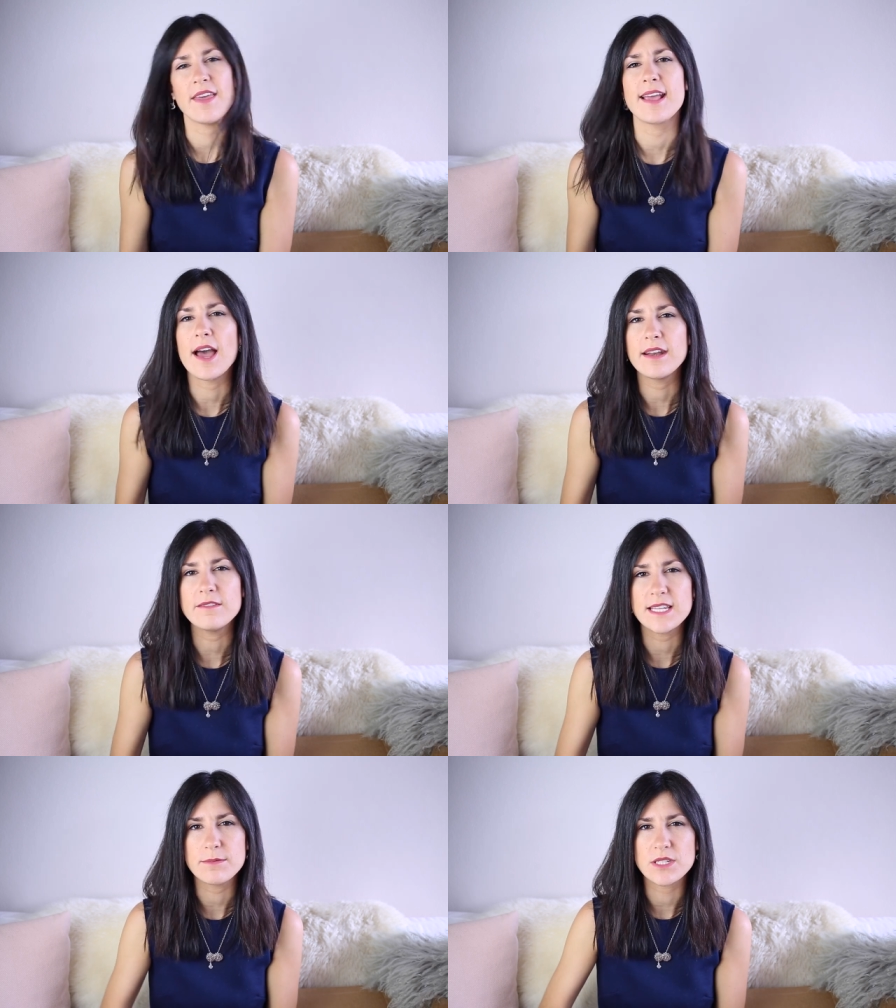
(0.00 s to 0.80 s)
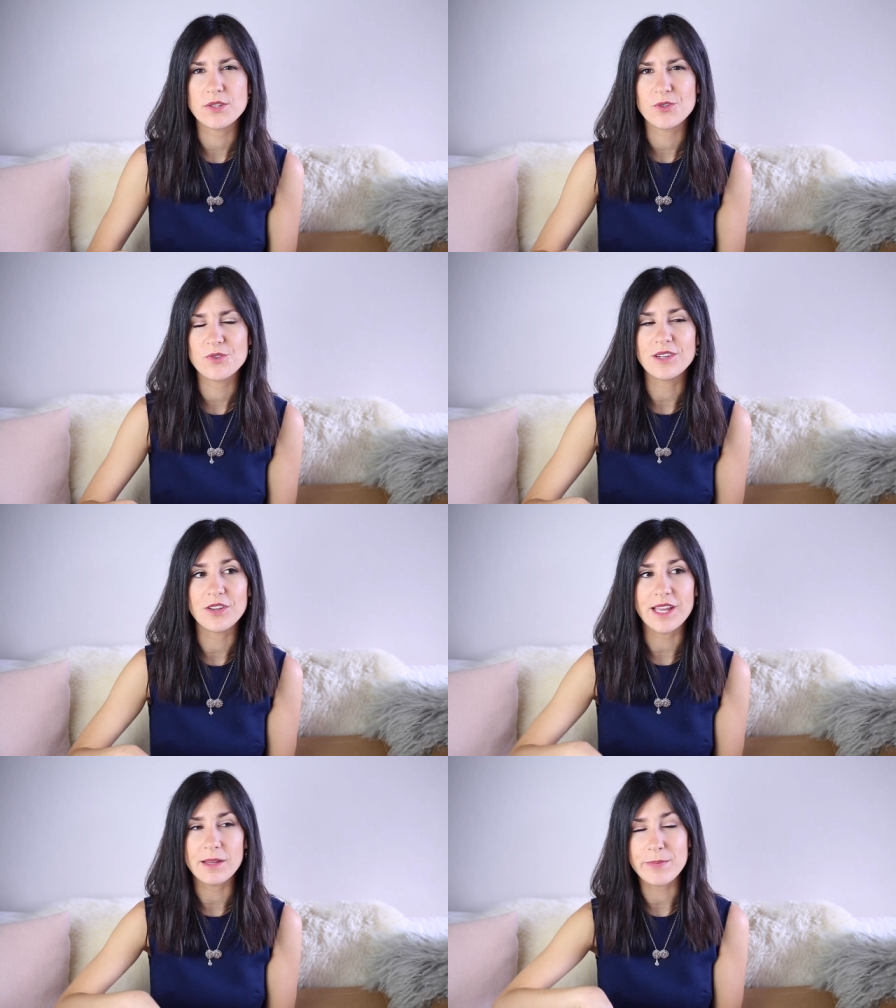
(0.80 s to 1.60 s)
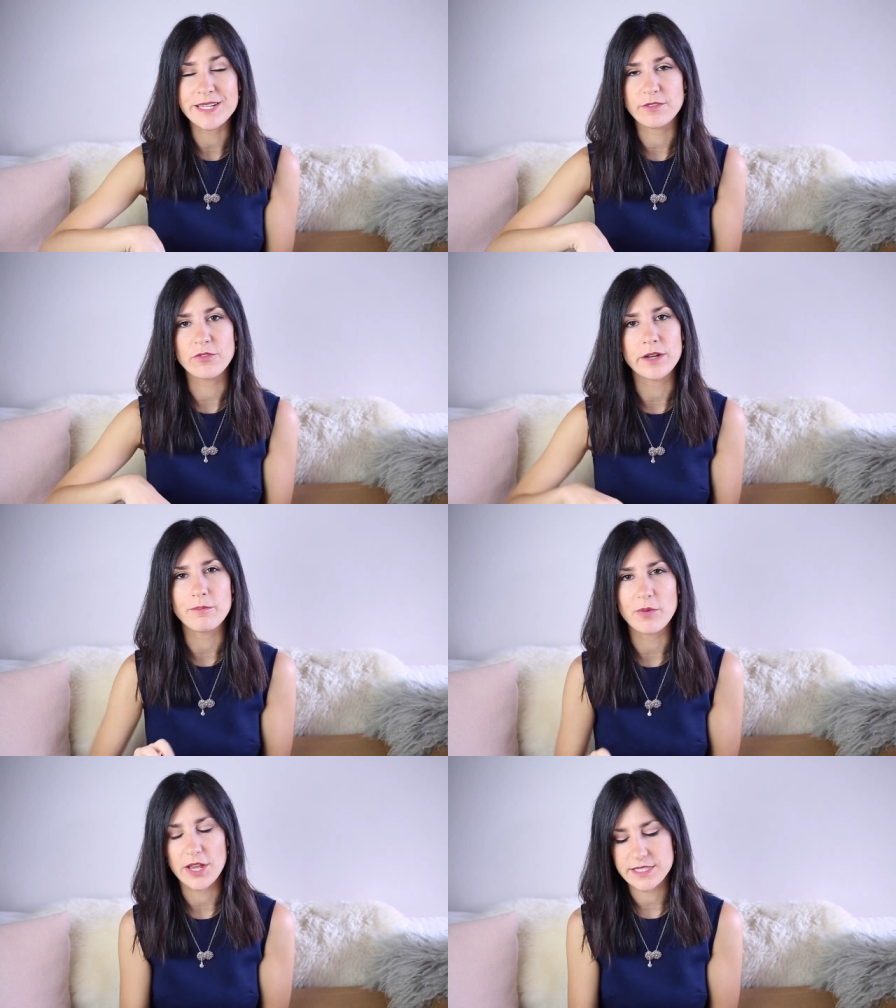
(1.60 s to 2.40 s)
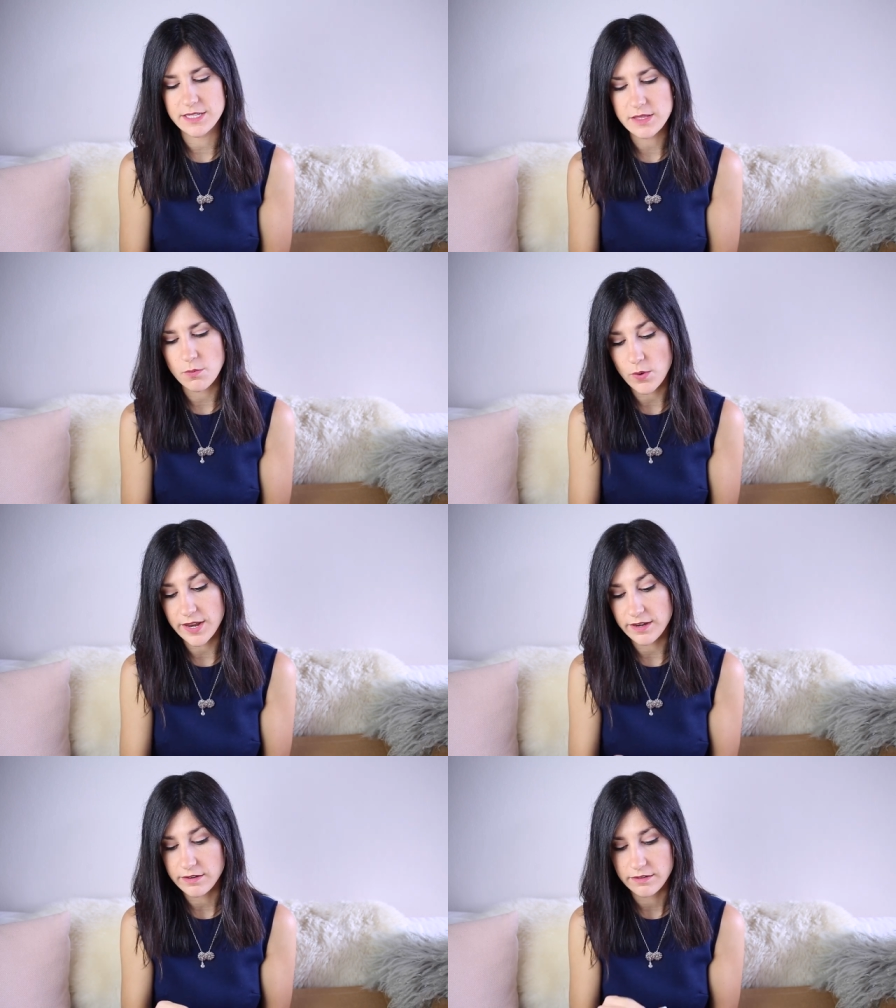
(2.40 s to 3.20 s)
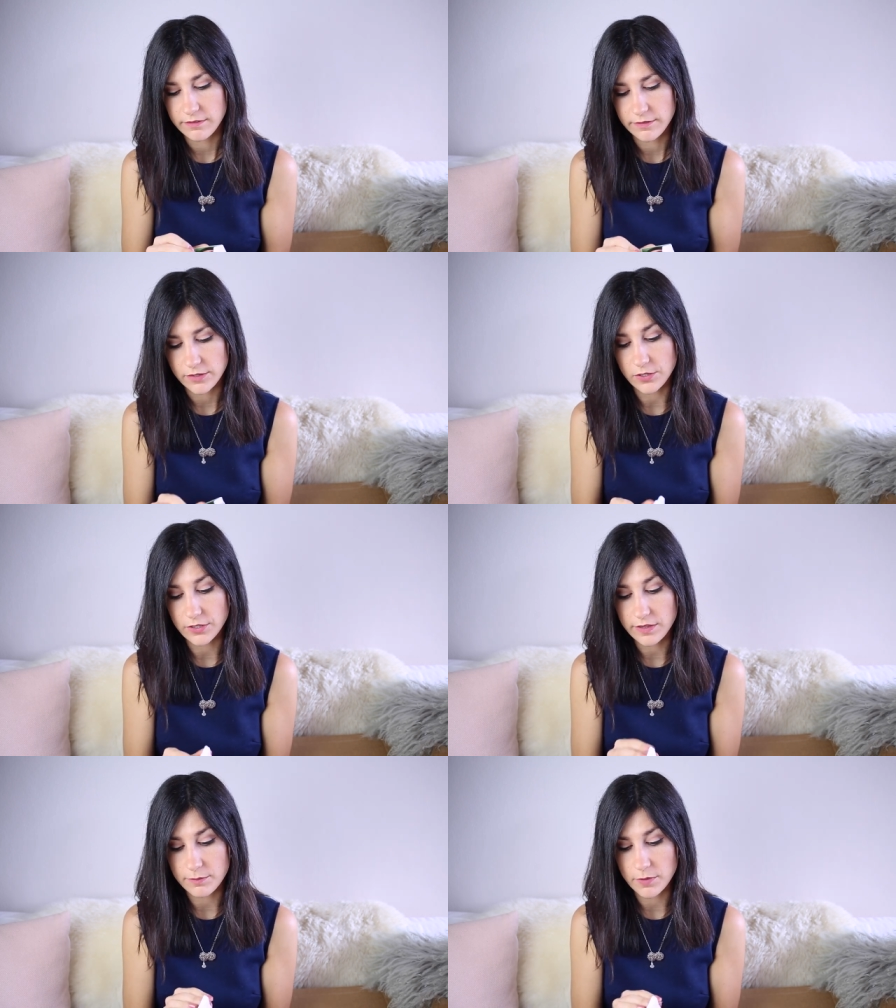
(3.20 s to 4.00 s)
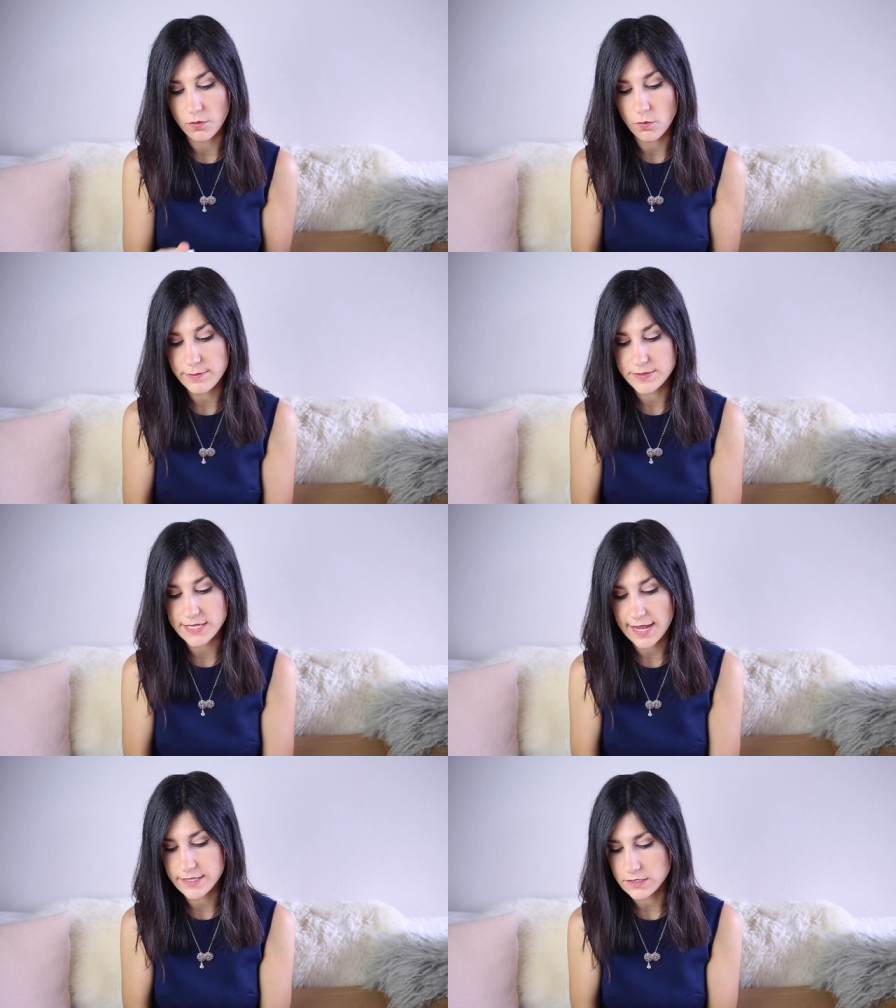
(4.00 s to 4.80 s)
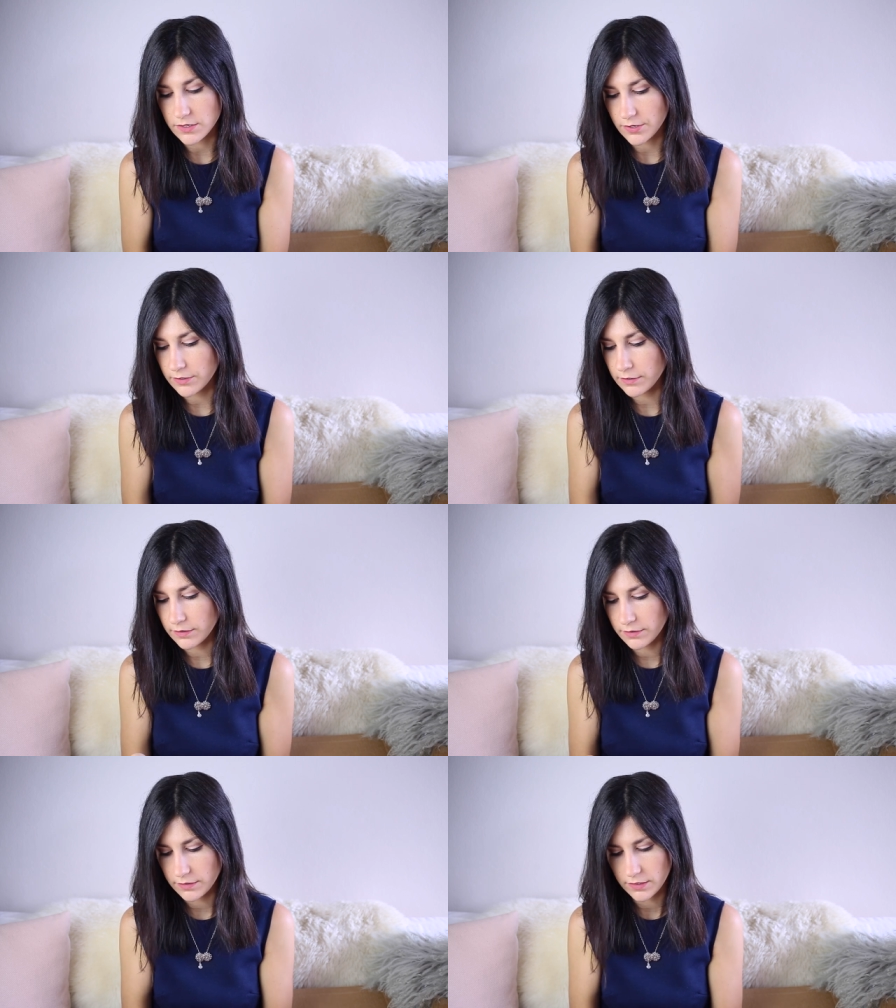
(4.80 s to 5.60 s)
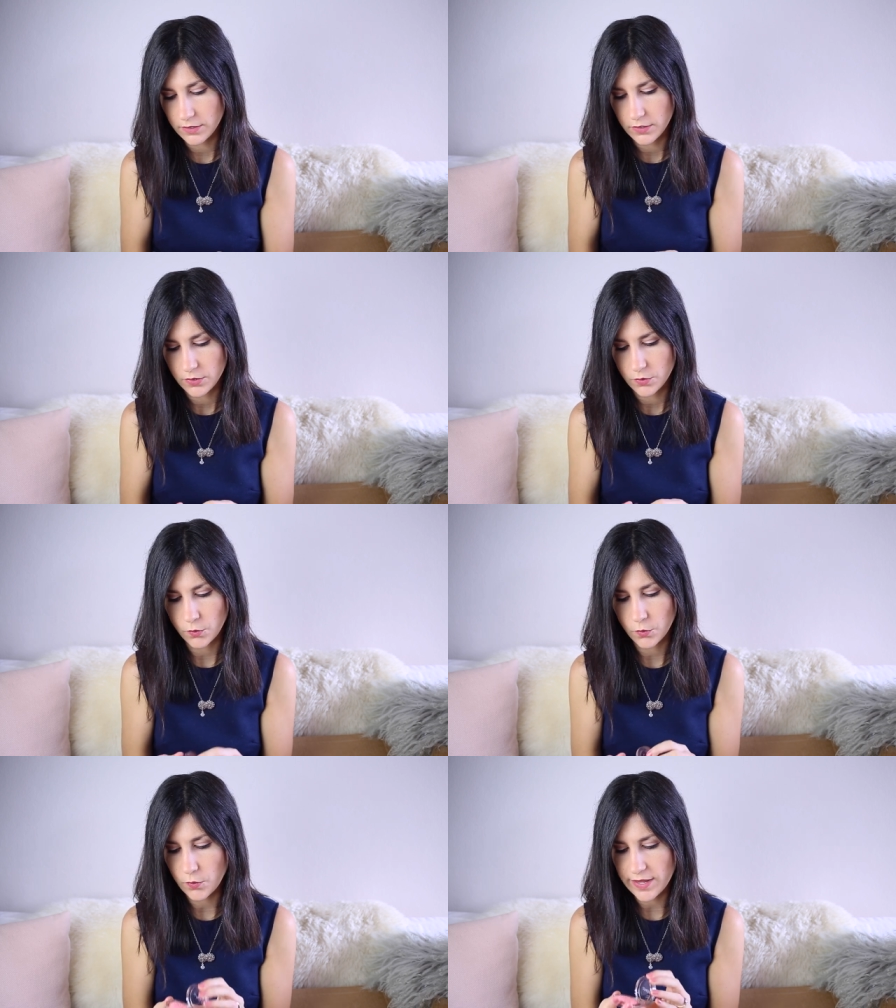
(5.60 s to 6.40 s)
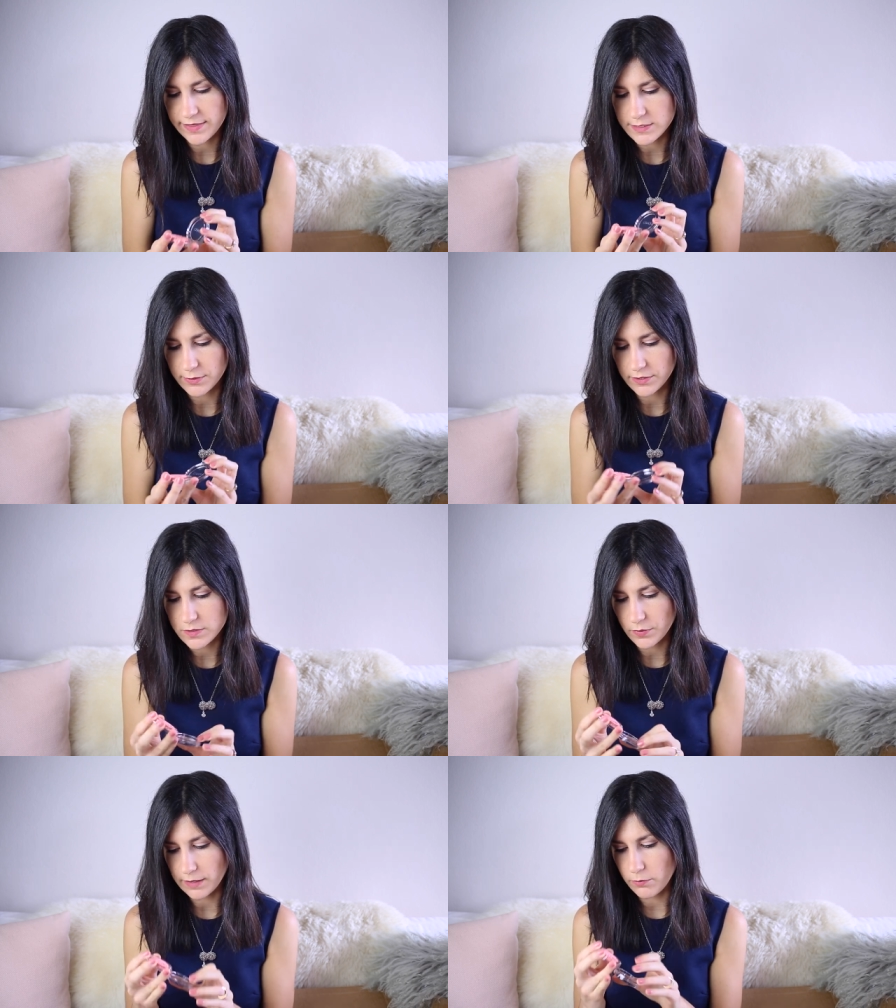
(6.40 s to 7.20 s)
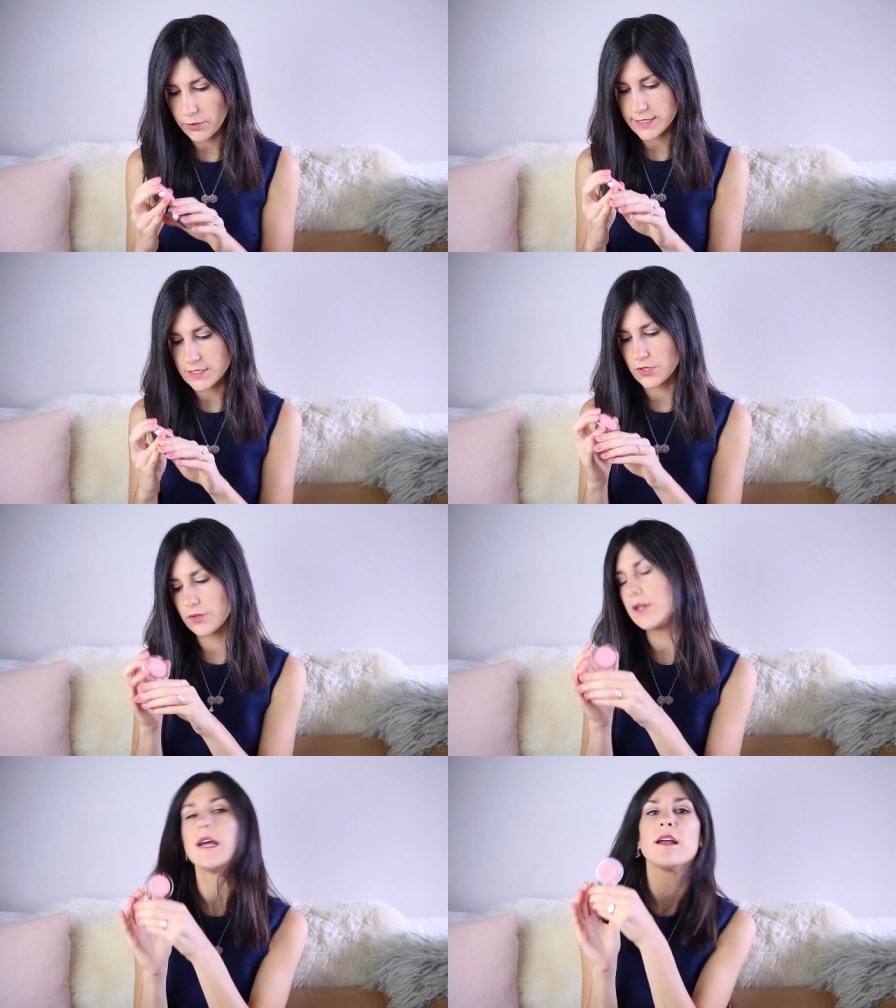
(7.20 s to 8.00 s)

They kind of seem to look a bit different in person than when you look at them on the website. So, ooh, and this one looks really pretty too.